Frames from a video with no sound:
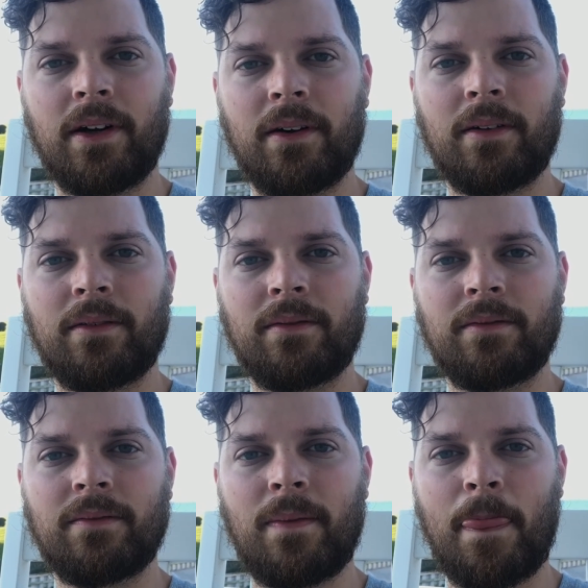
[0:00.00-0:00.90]
uh,
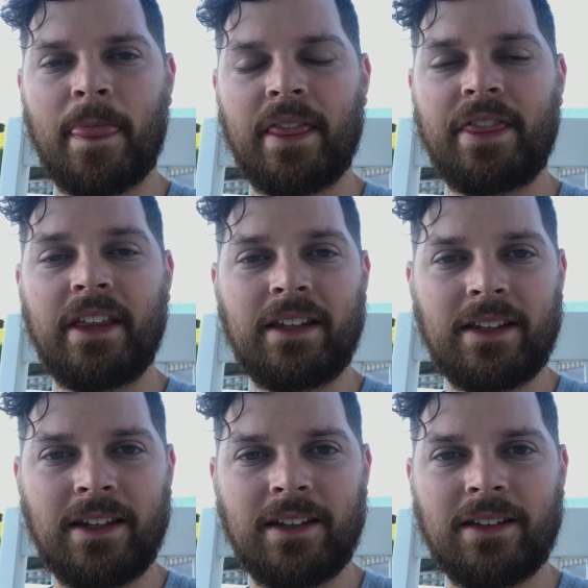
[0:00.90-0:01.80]

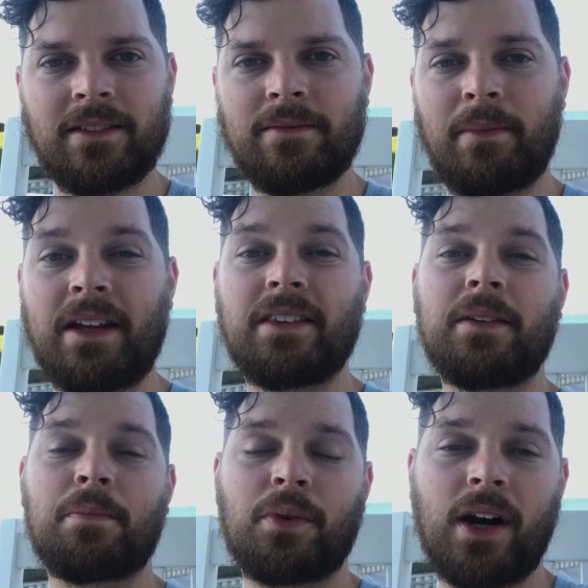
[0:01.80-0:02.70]
thinking,
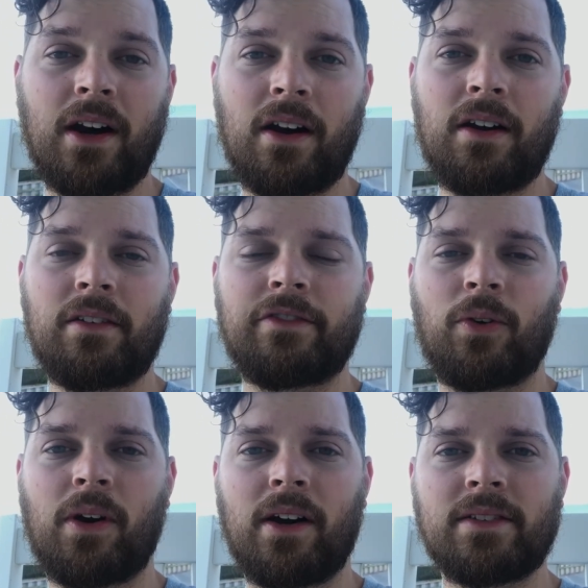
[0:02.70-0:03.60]
mainly prayer
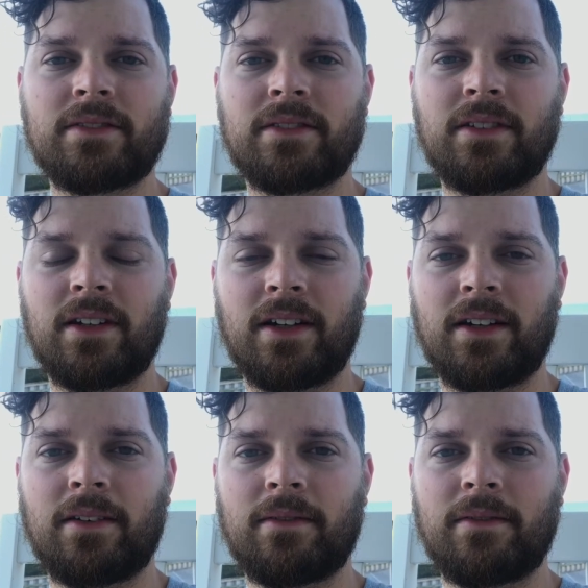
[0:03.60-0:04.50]
for us,
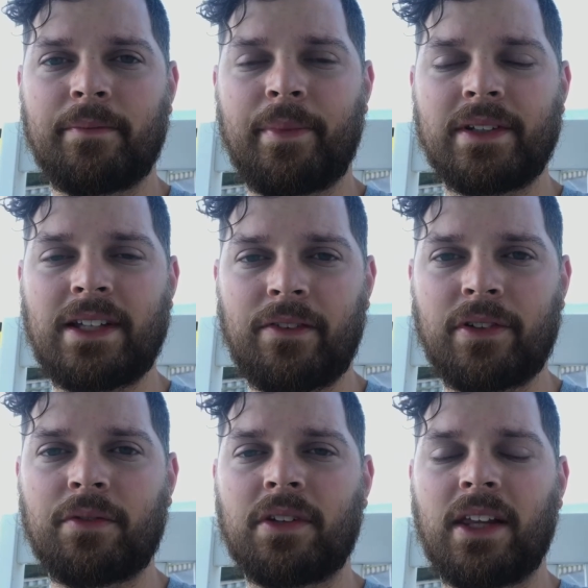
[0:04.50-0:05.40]
but
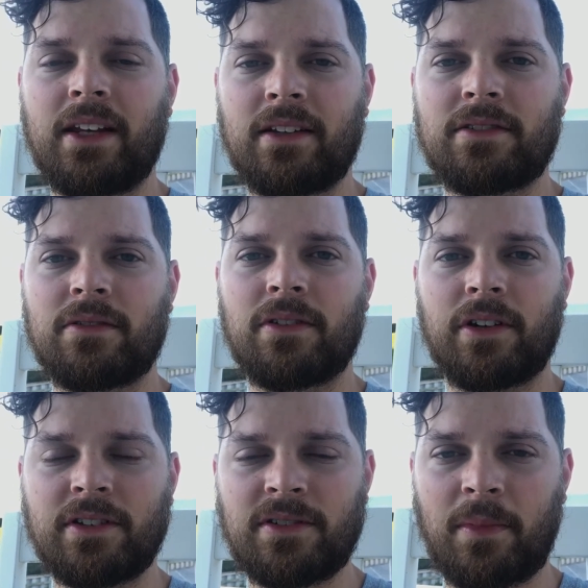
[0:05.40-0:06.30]
definitely relating to
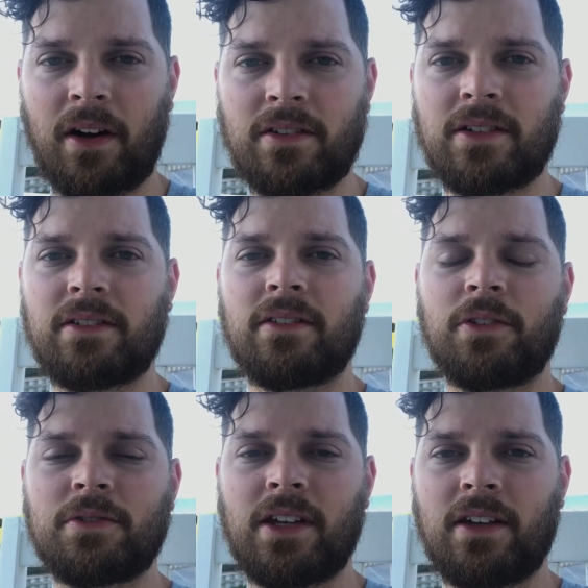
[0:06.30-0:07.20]
the Good Samaritan and
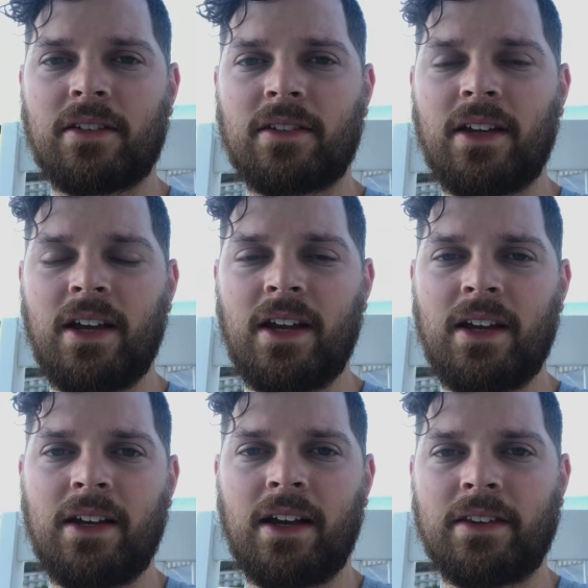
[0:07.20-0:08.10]
Luke 10,
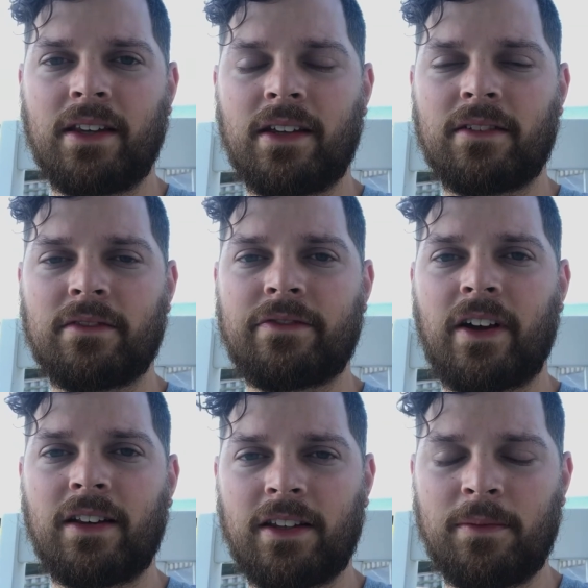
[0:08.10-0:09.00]
and then
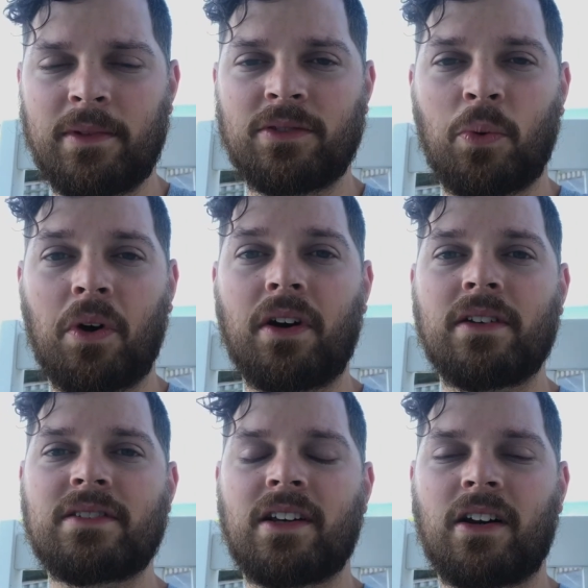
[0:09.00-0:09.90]
Philemon's
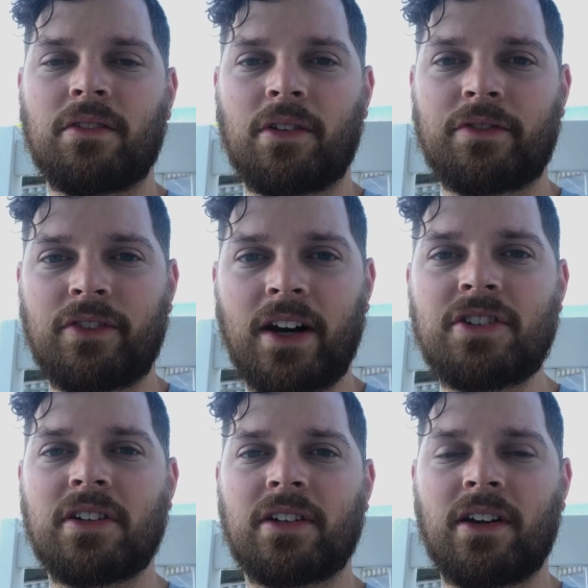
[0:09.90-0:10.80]
words that are
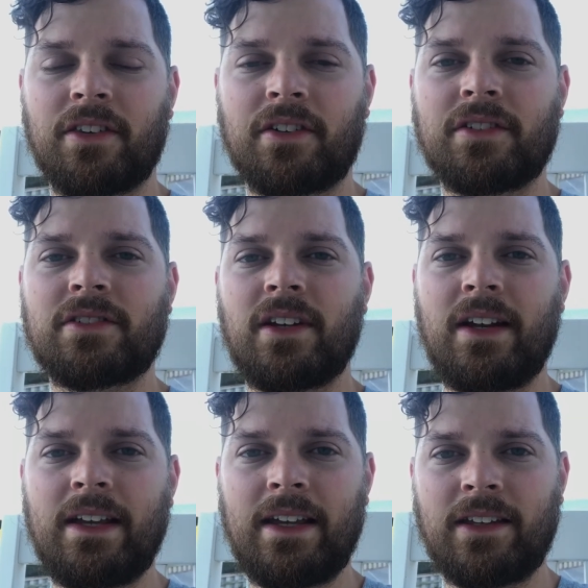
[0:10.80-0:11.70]
refreshing others
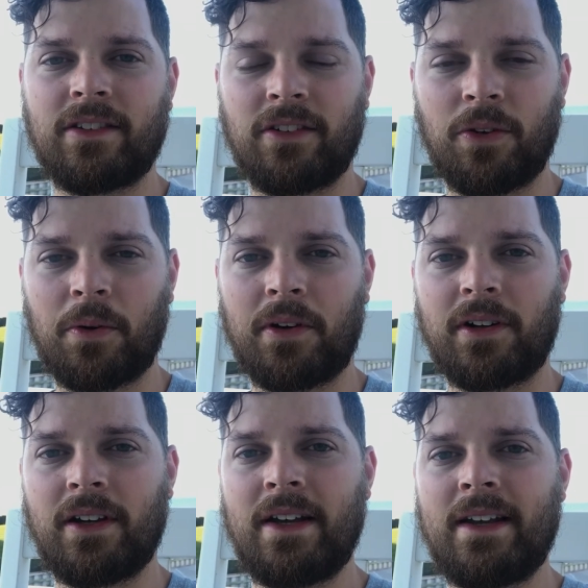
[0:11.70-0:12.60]
in the
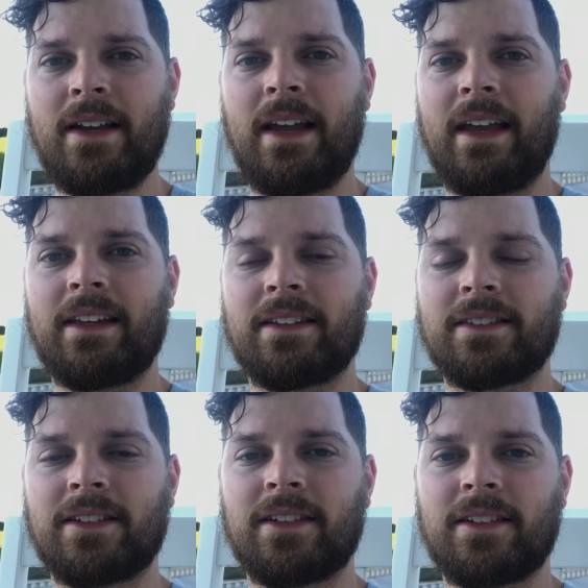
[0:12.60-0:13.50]
Lord, and